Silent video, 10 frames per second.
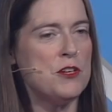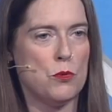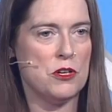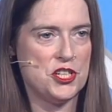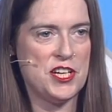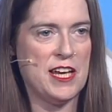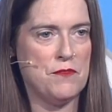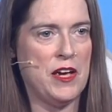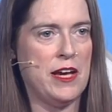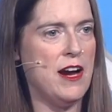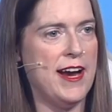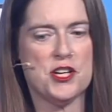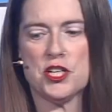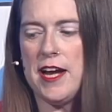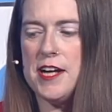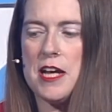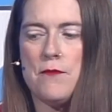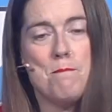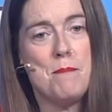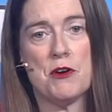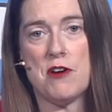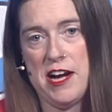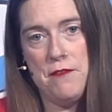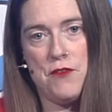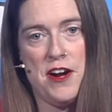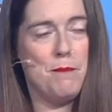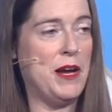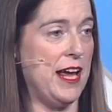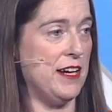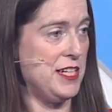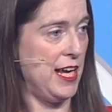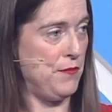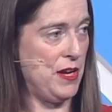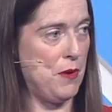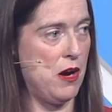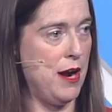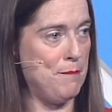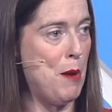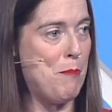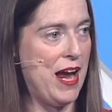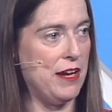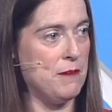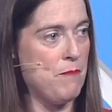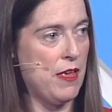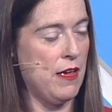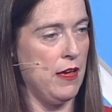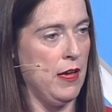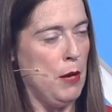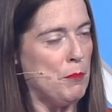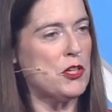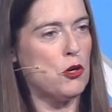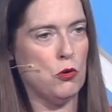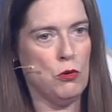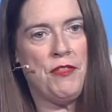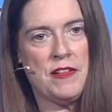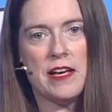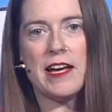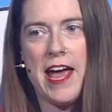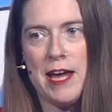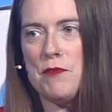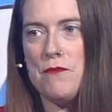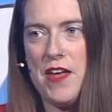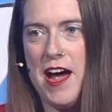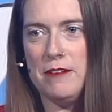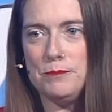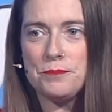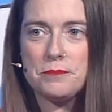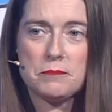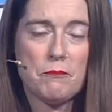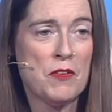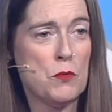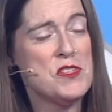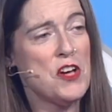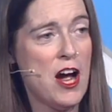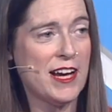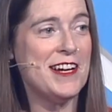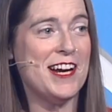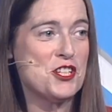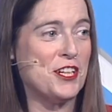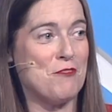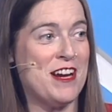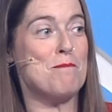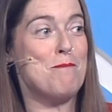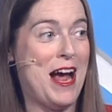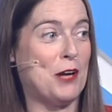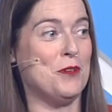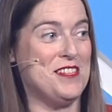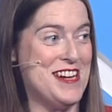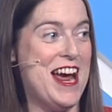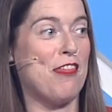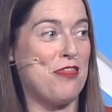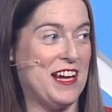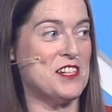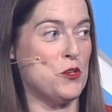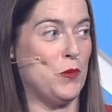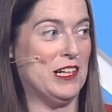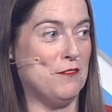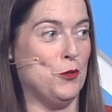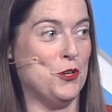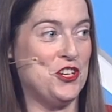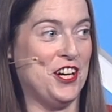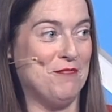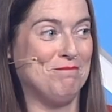watch TV, I actually had to have a mirror in front of me and a TV behind my bed. But the cool thing that came of that was I can actually read backwards now thanks to Wheel of Fortune.